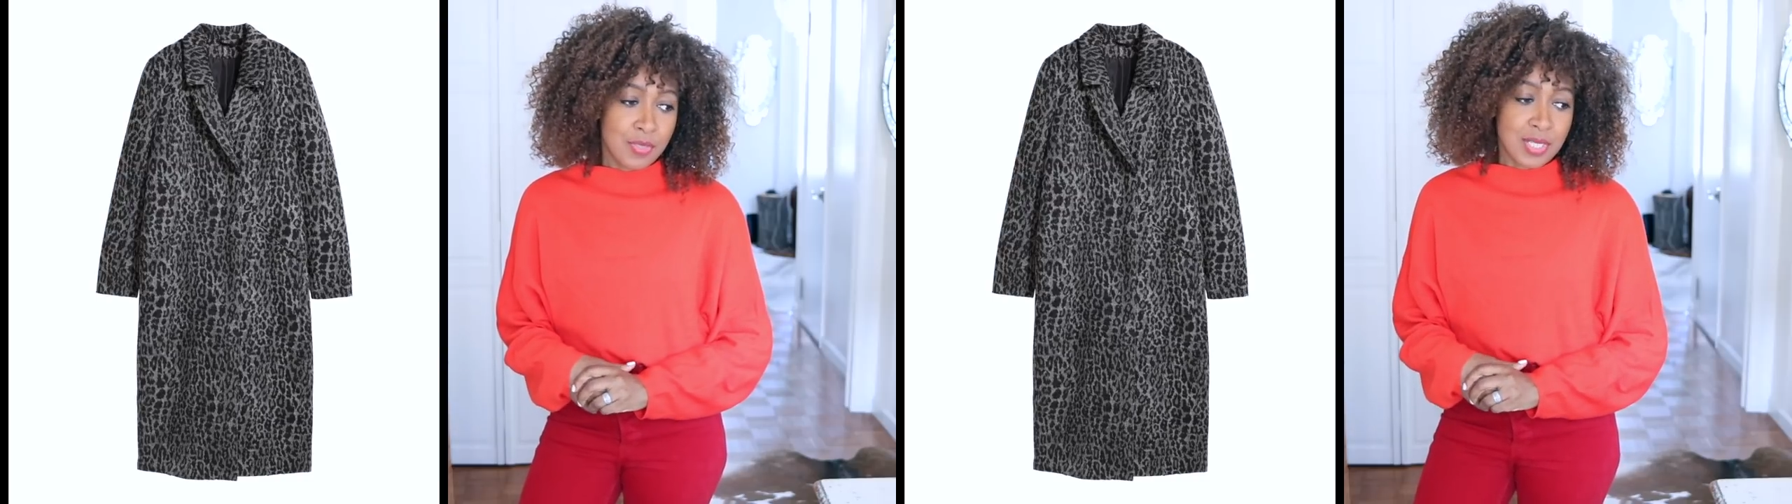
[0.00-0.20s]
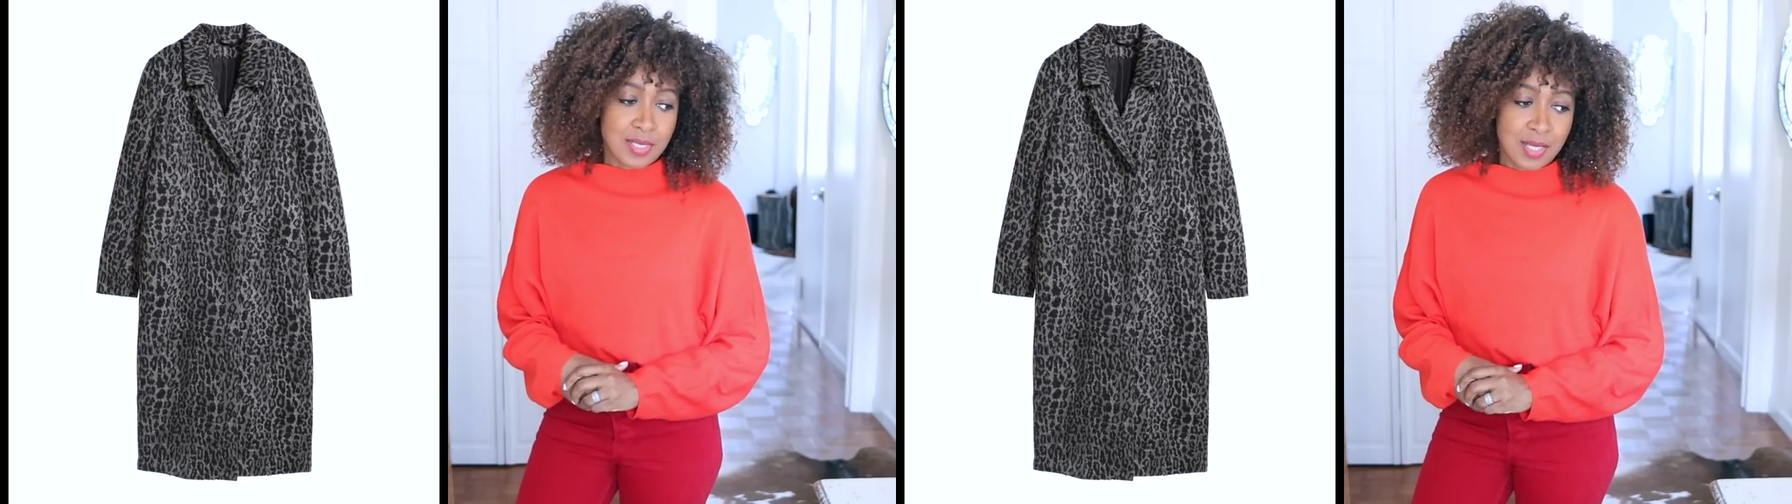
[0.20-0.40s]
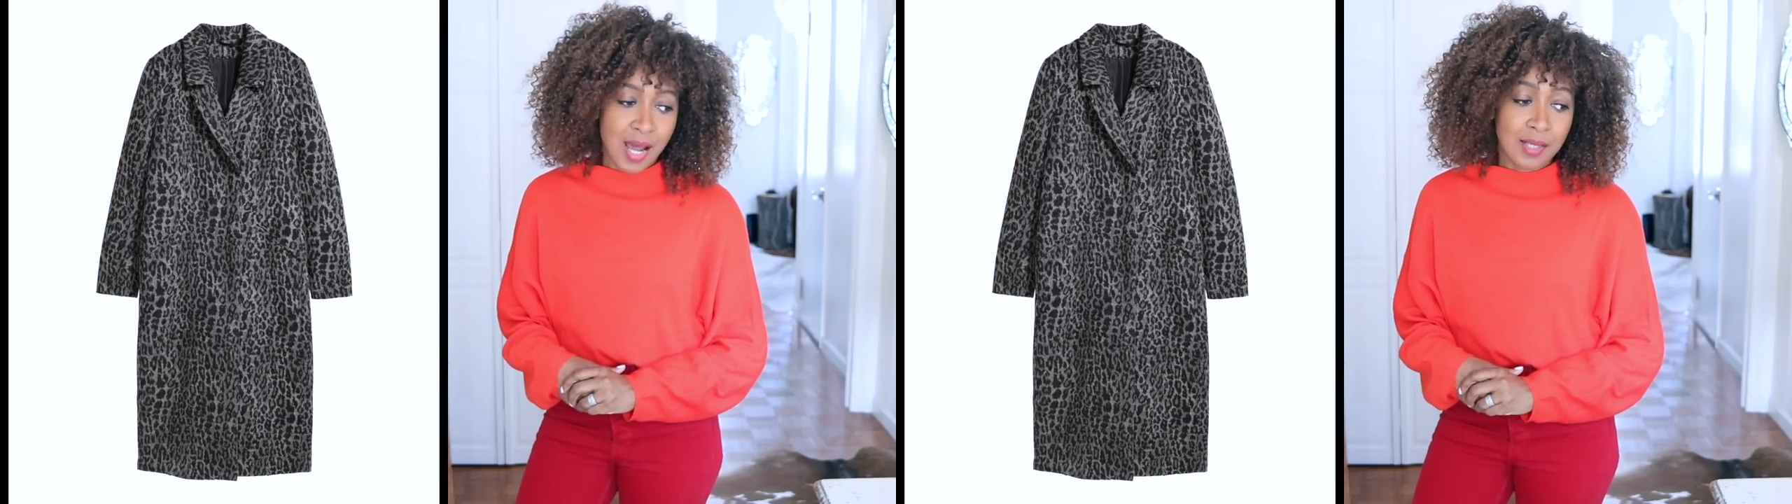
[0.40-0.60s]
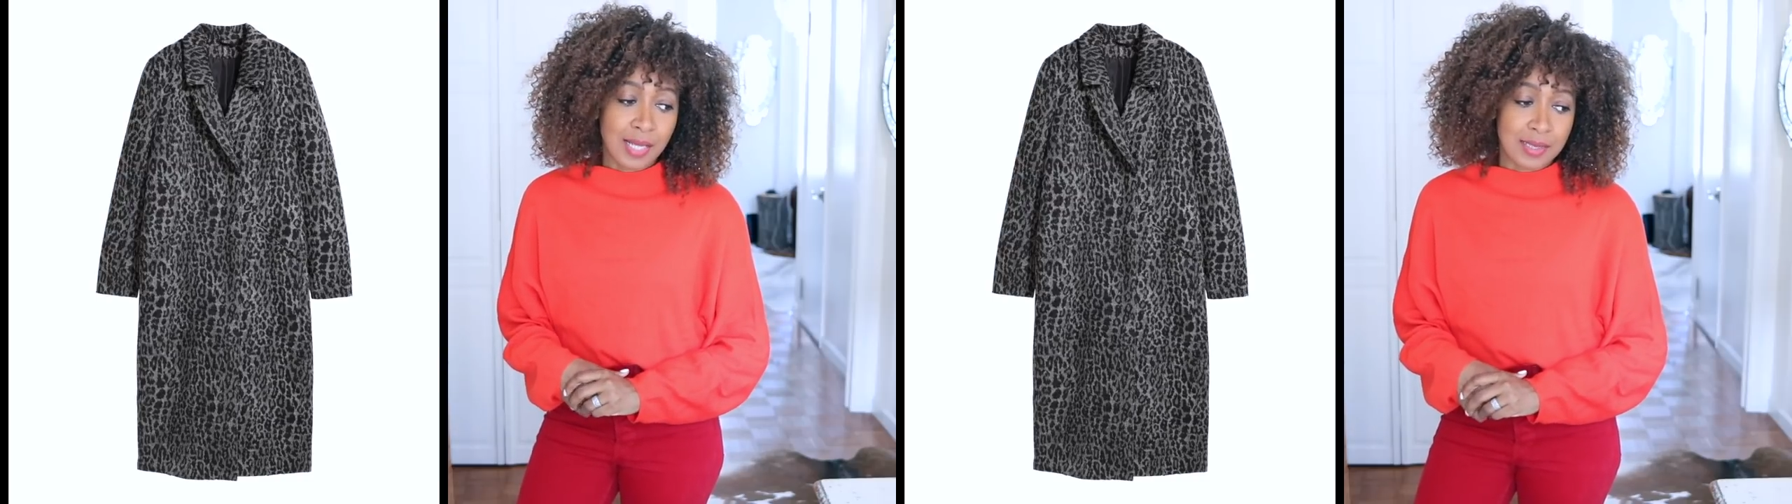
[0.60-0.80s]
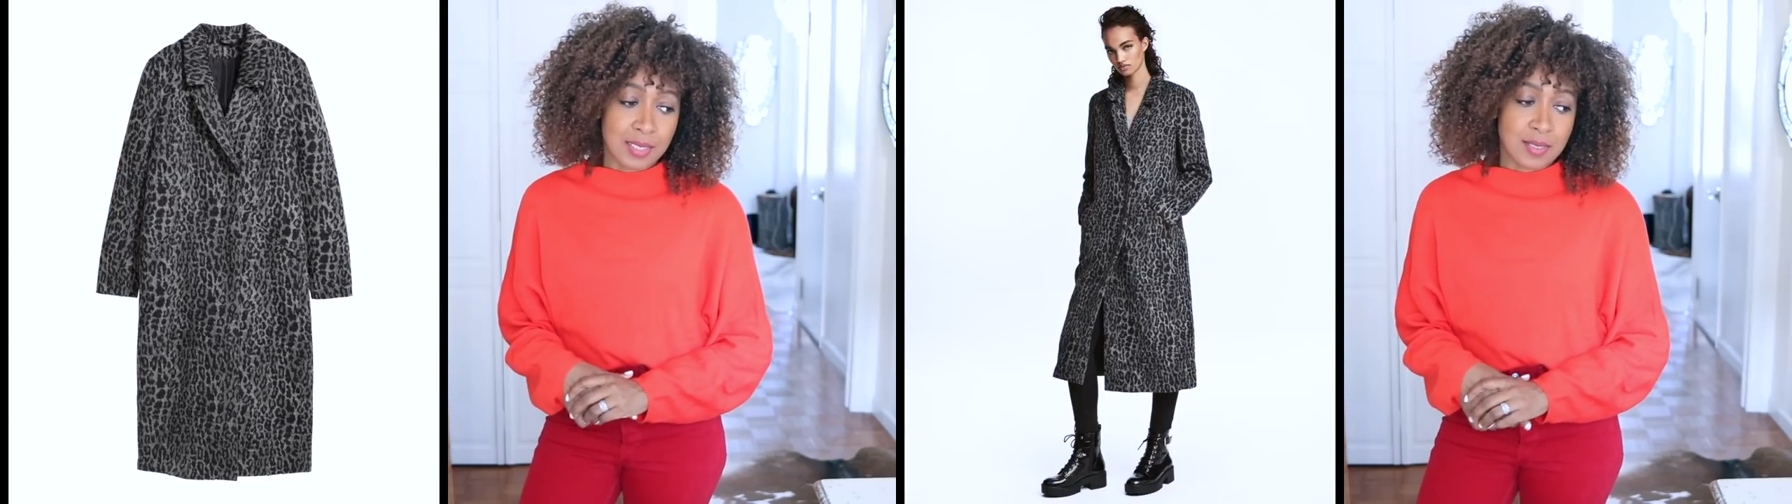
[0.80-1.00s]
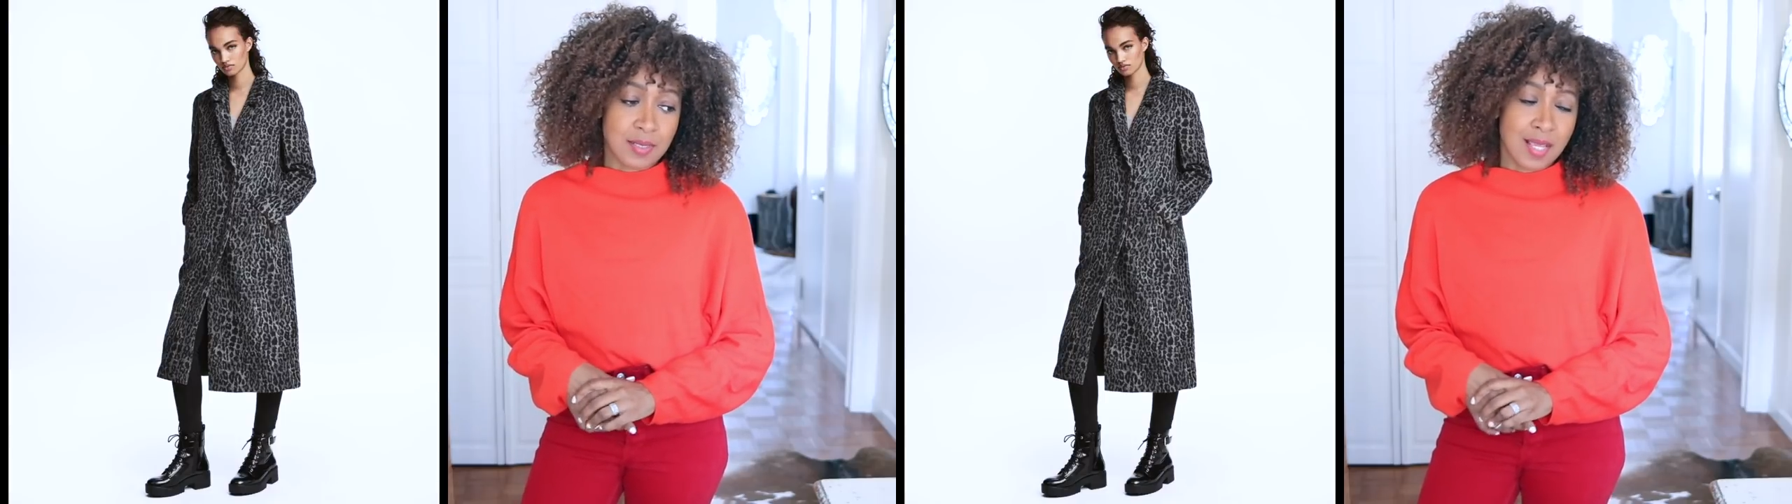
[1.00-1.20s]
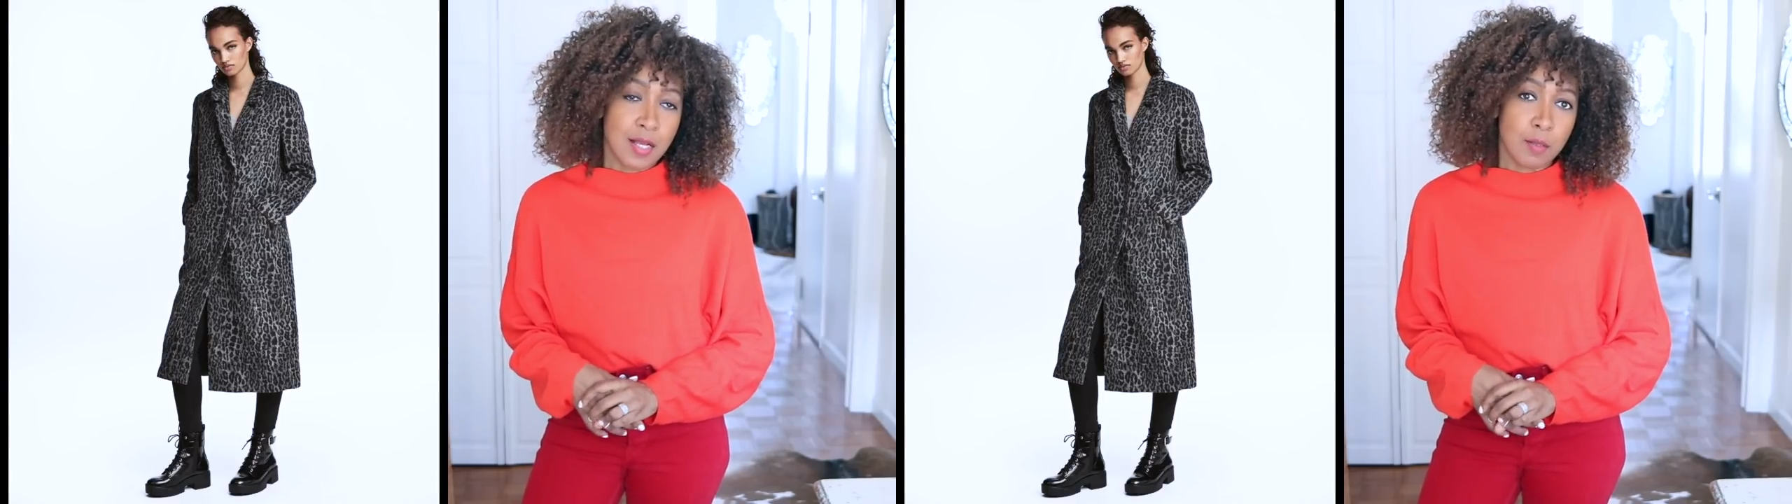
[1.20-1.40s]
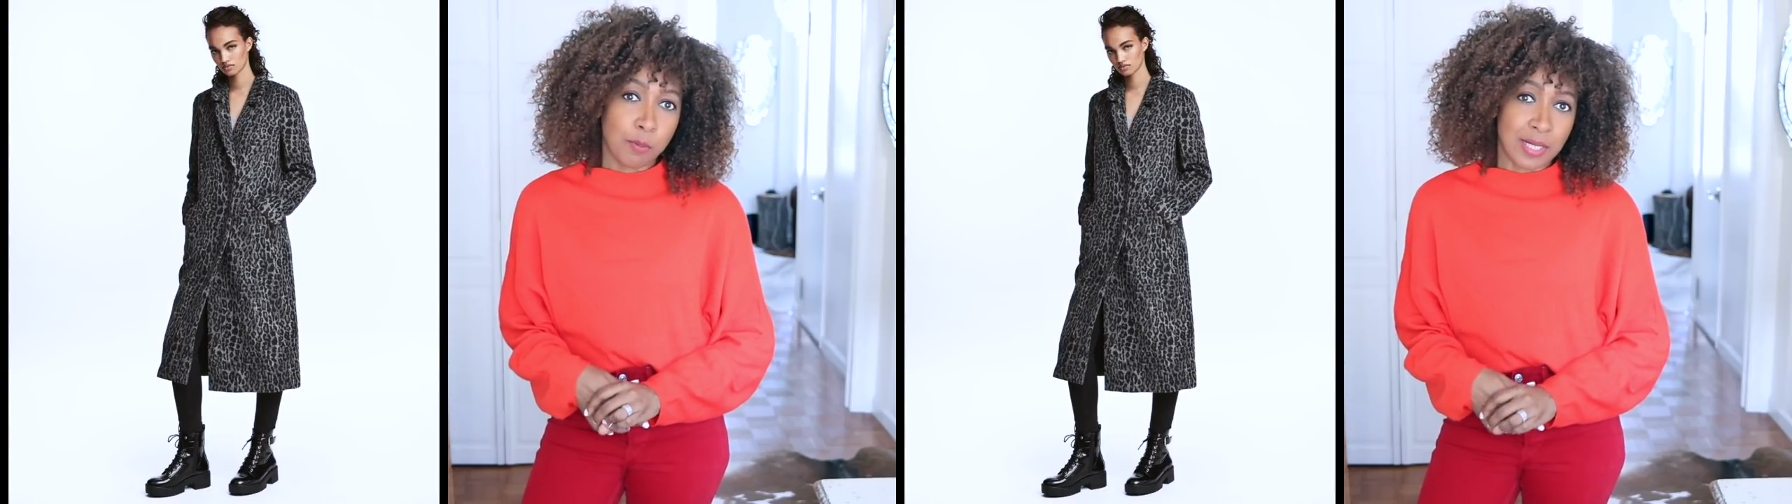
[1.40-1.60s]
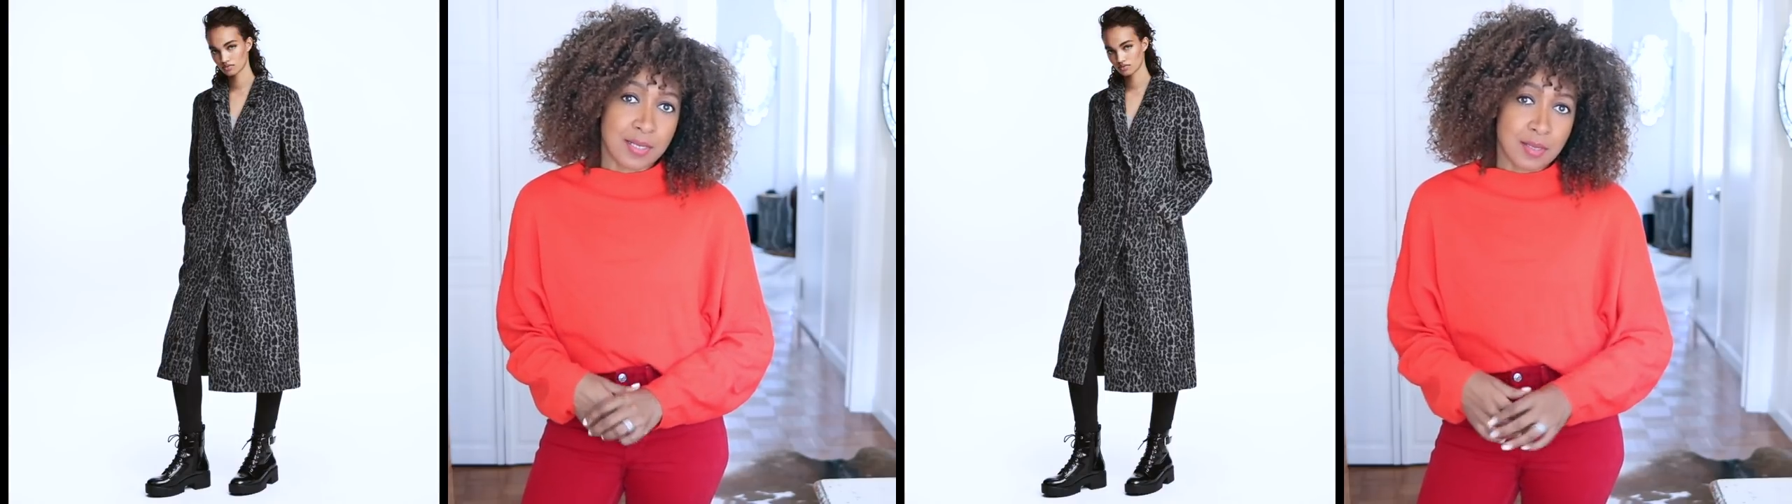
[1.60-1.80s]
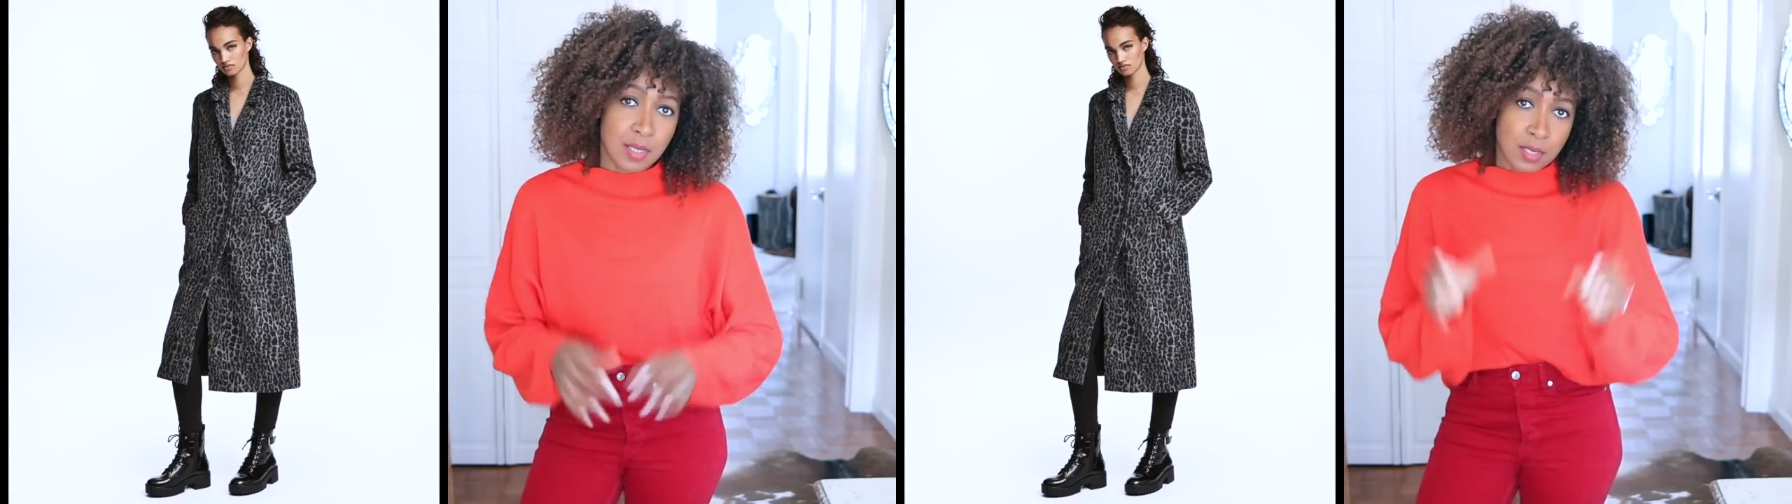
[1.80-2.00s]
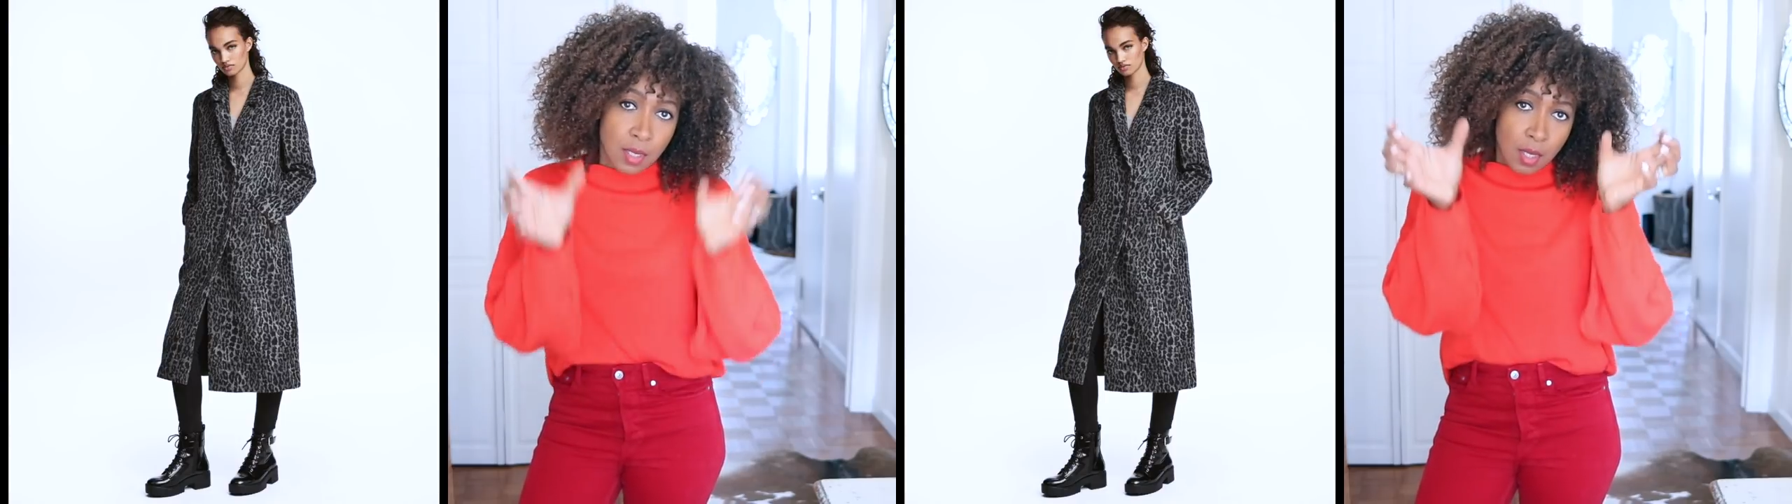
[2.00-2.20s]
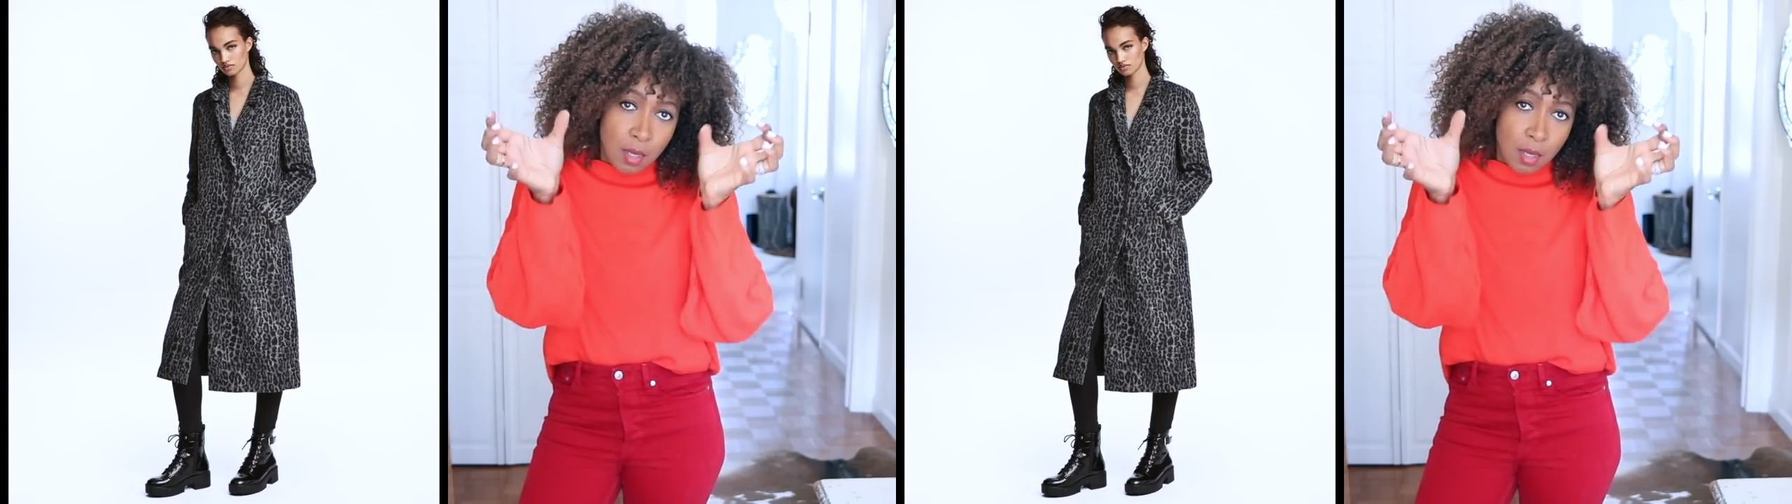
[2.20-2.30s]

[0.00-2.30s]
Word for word: that's cut like this, single-breasted,